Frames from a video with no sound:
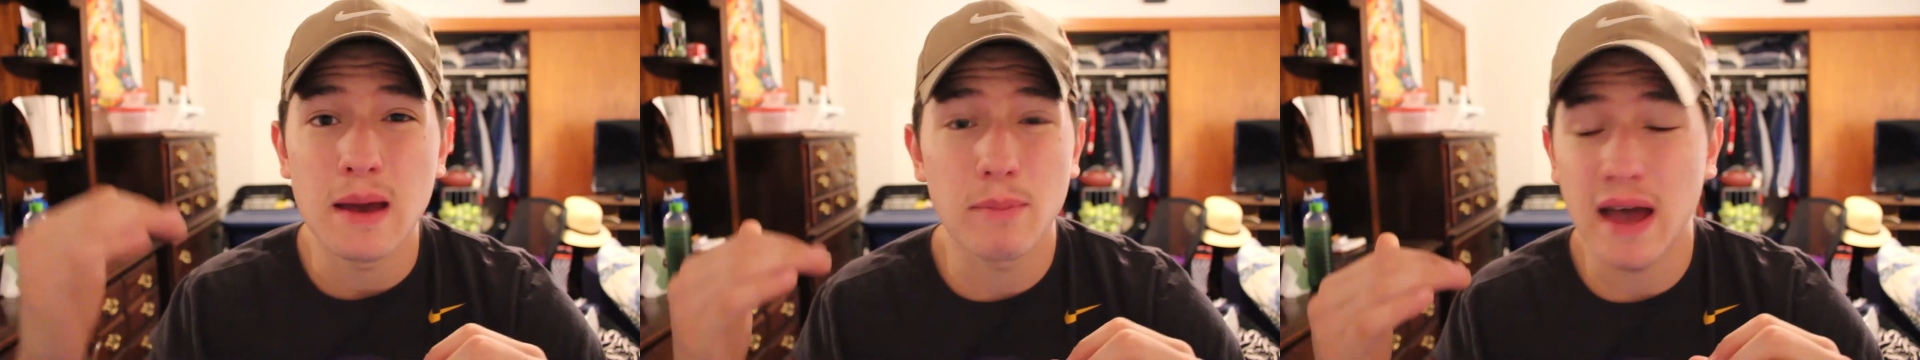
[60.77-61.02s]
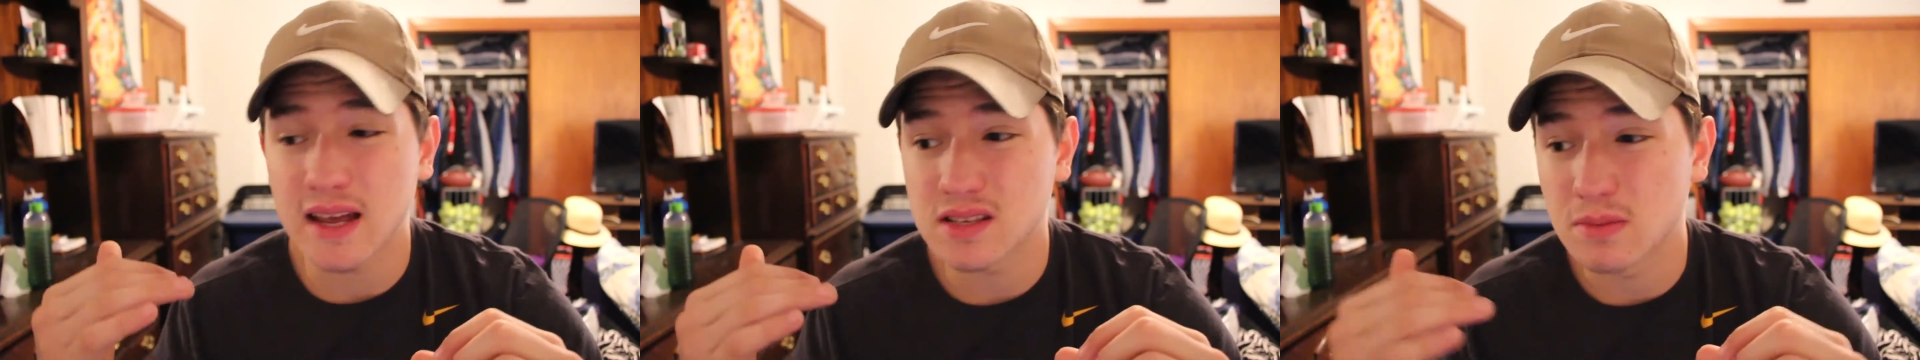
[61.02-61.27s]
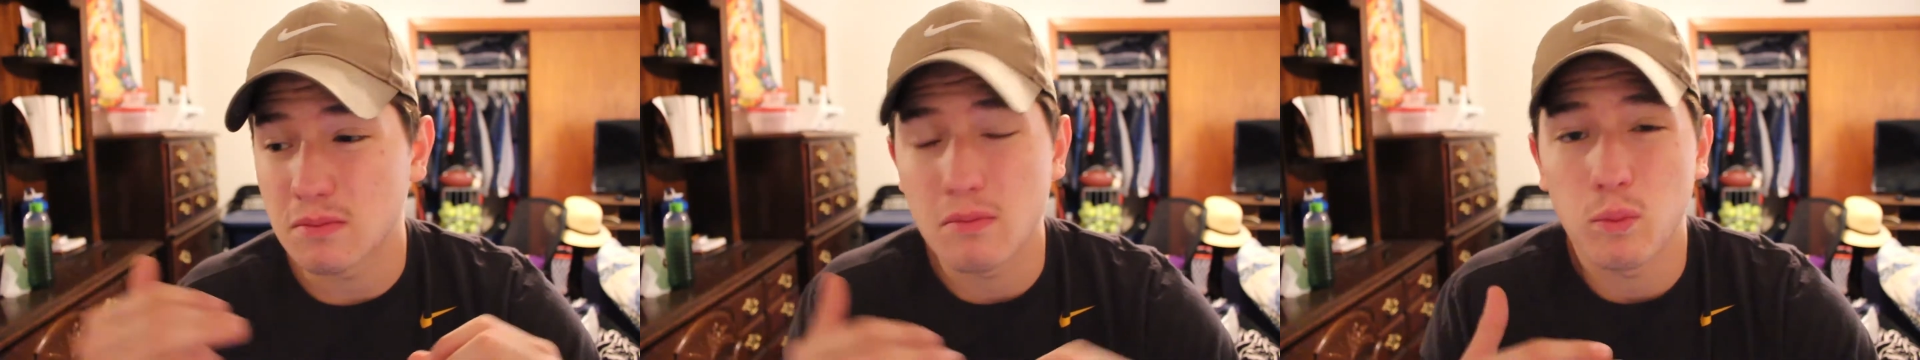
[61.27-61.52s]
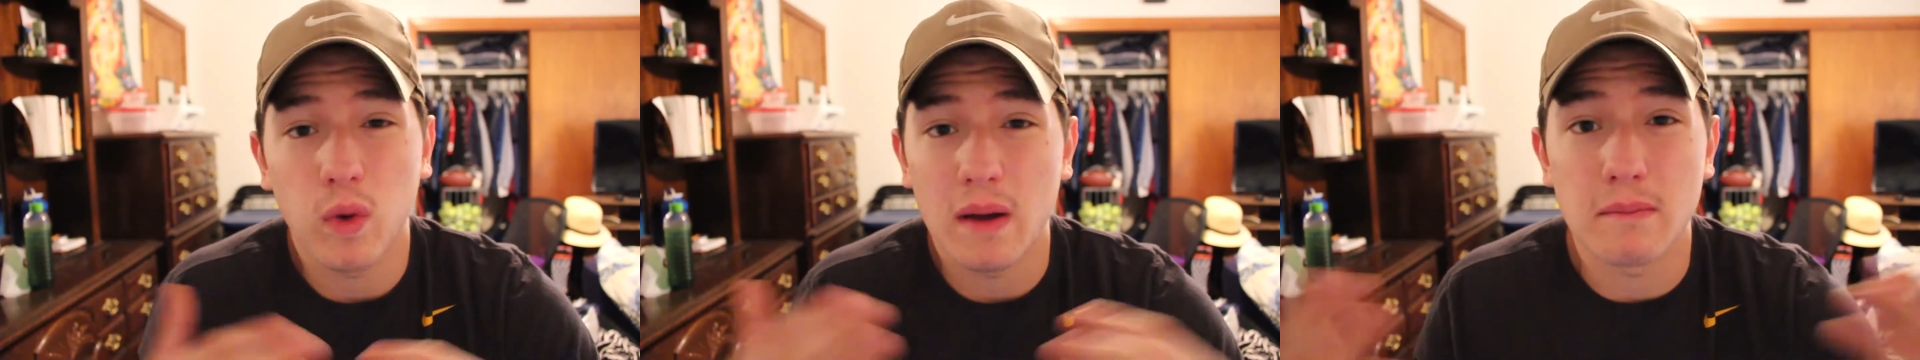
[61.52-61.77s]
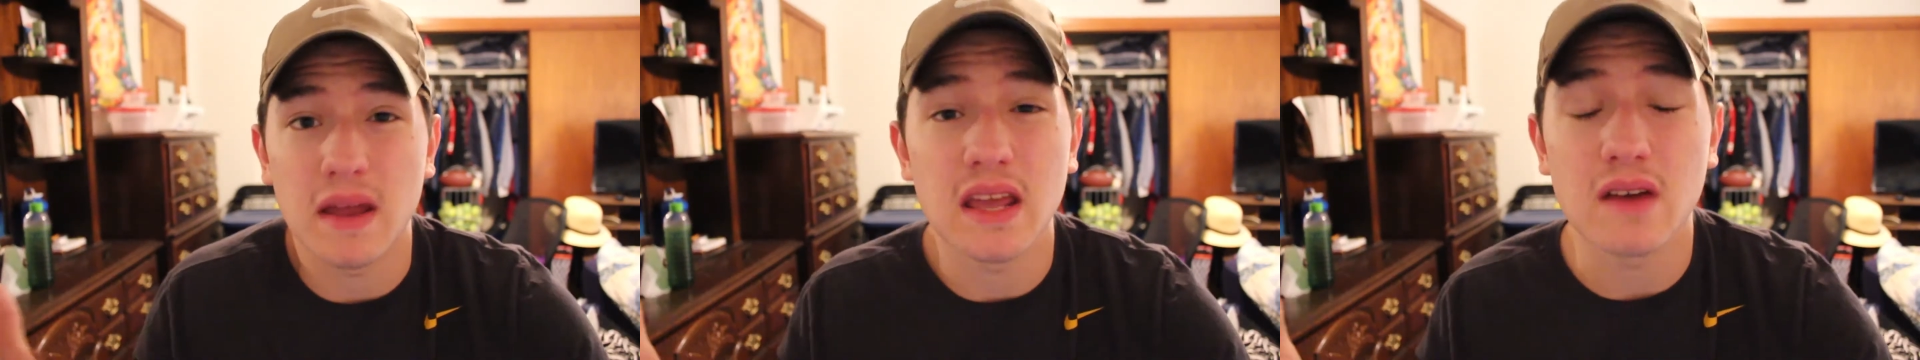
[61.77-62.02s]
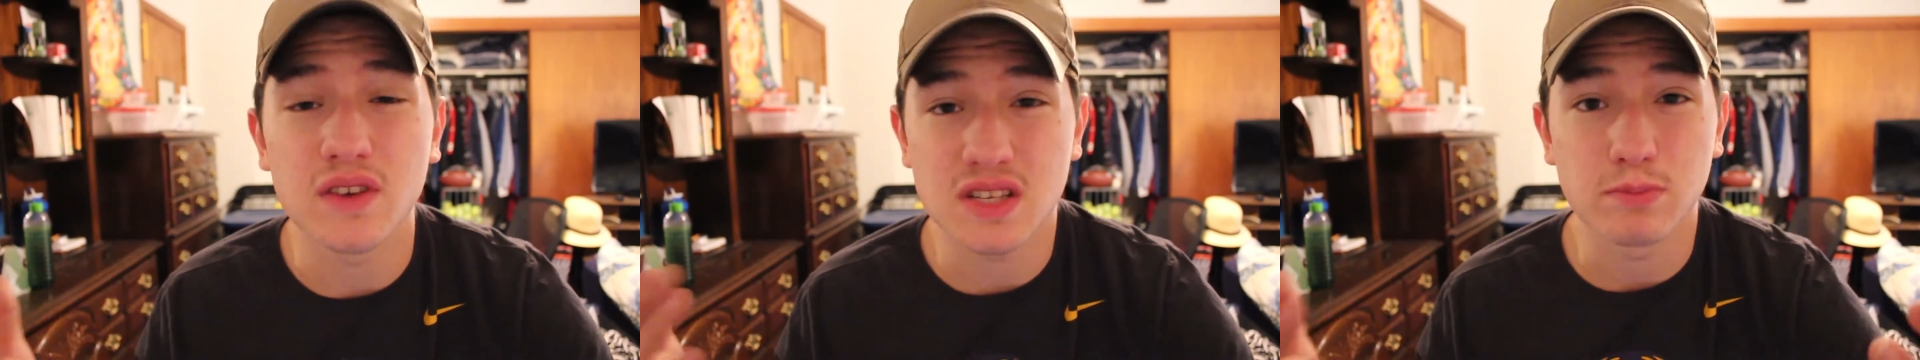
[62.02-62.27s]
past what
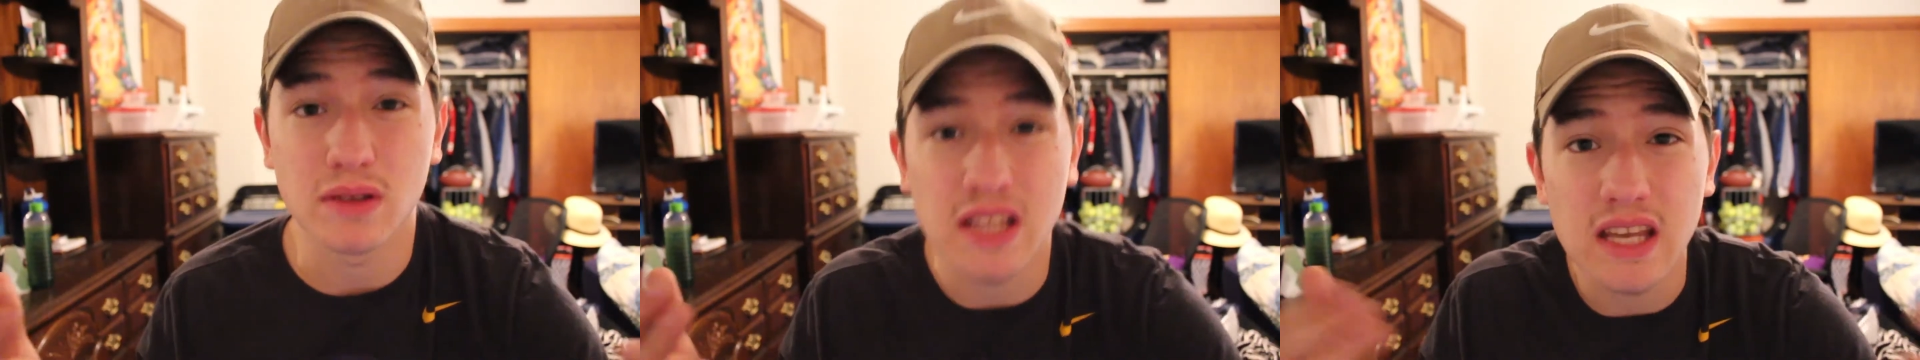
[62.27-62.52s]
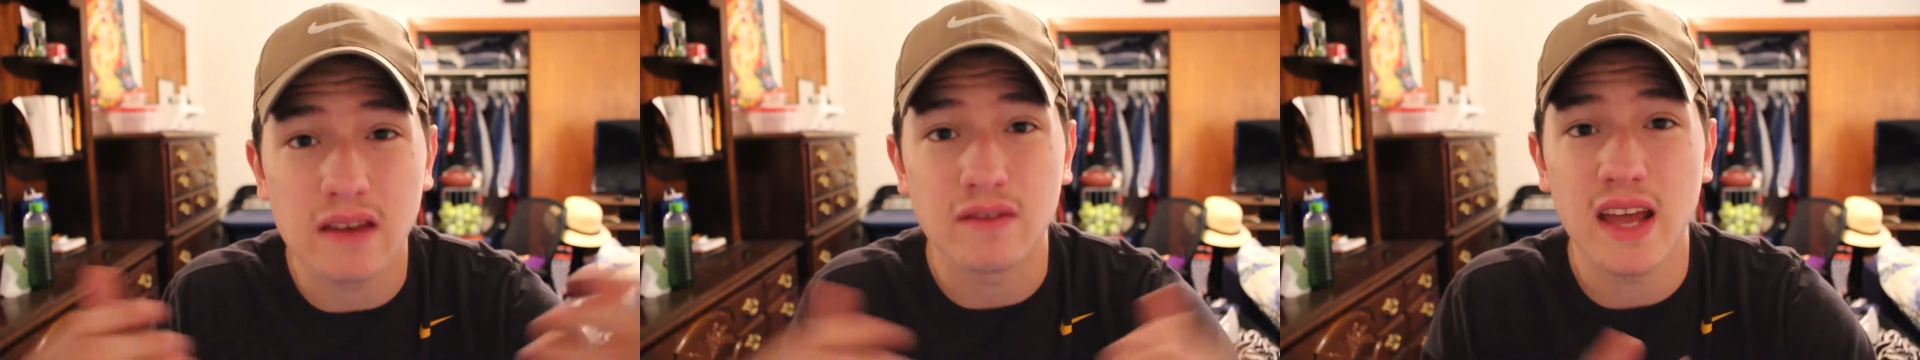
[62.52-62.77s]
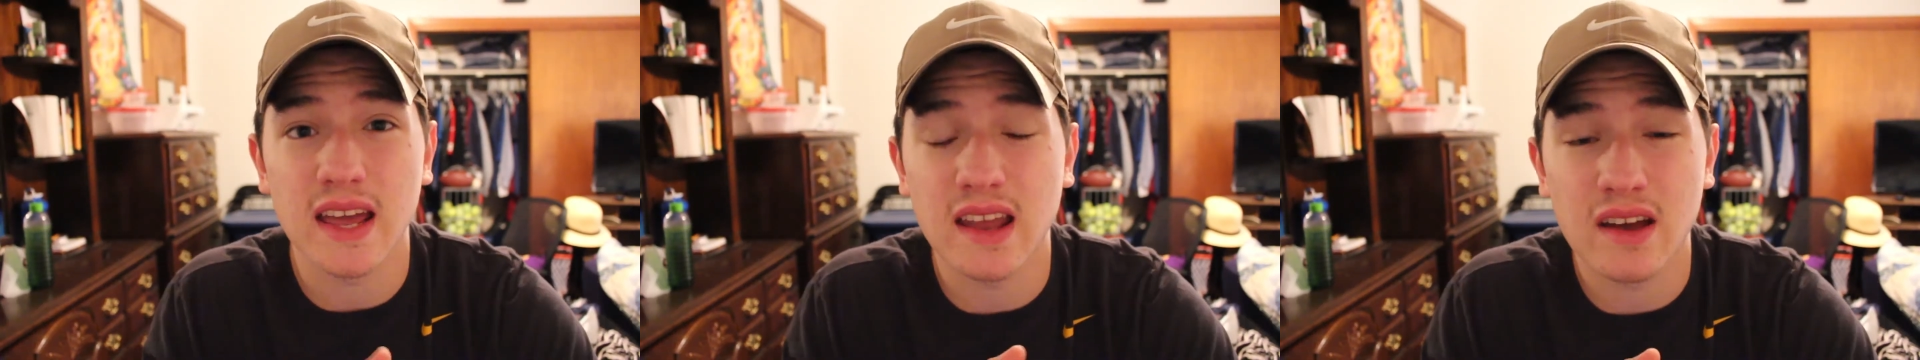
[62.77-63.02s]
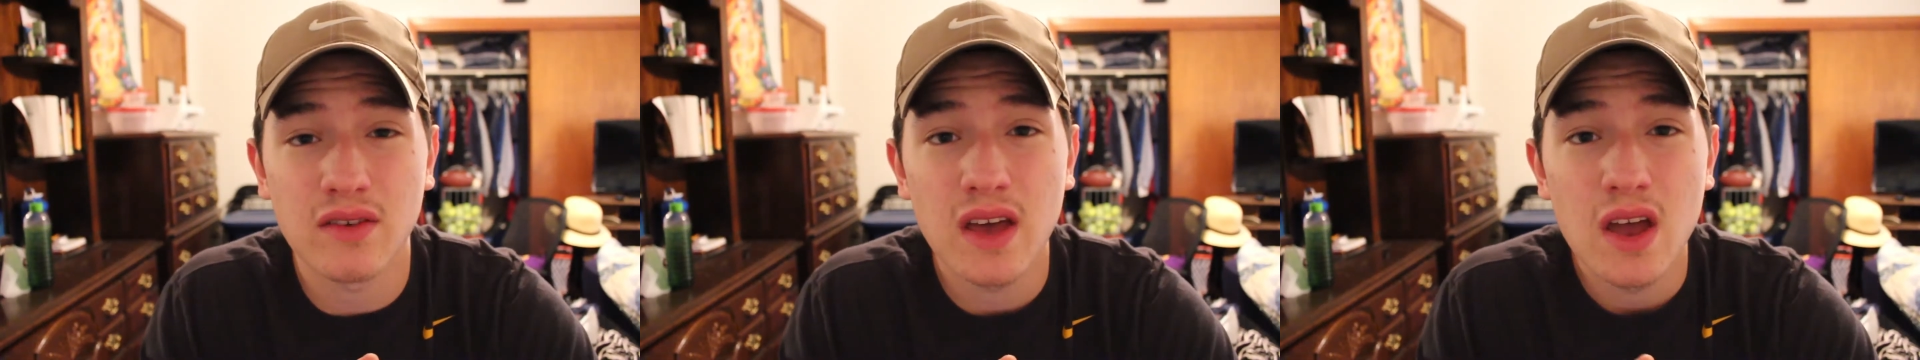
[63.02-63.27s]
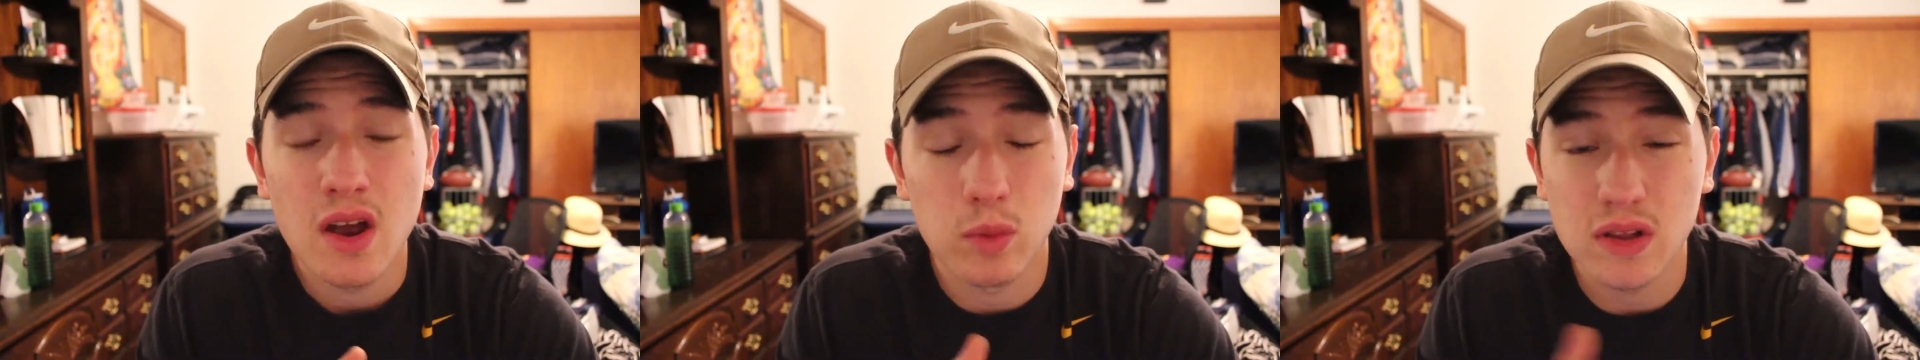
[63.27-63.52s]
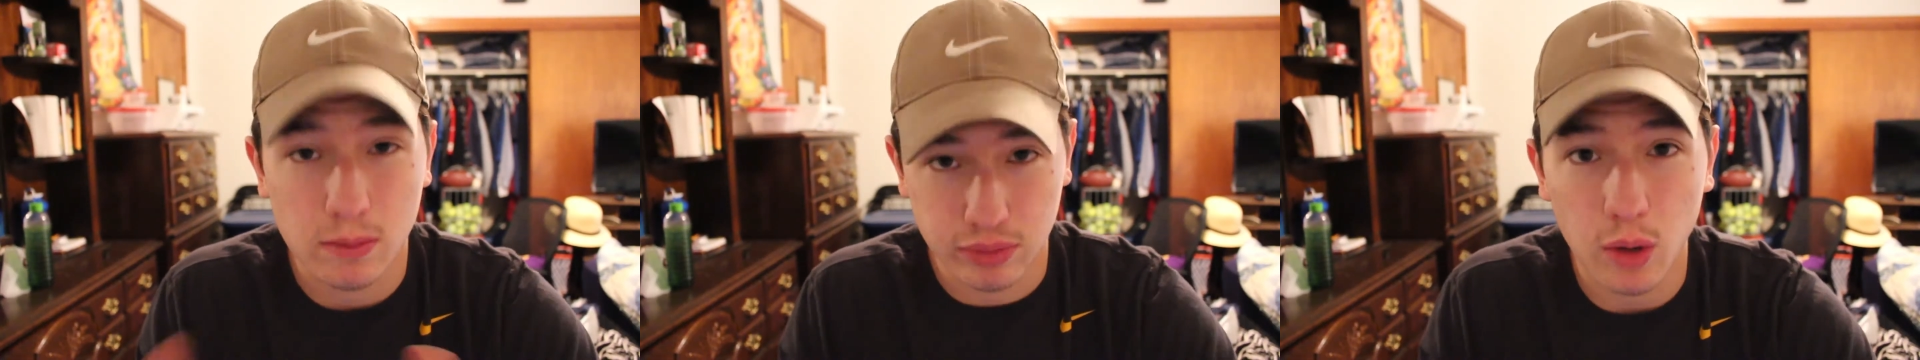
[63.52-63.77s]
many of us believed and have
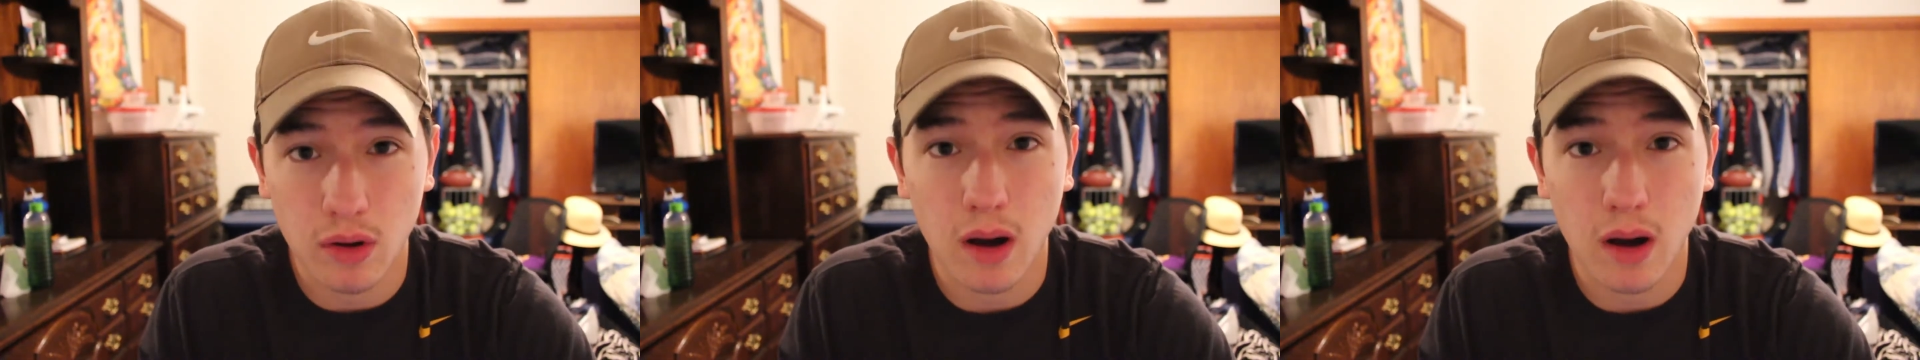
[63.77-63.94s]
really blown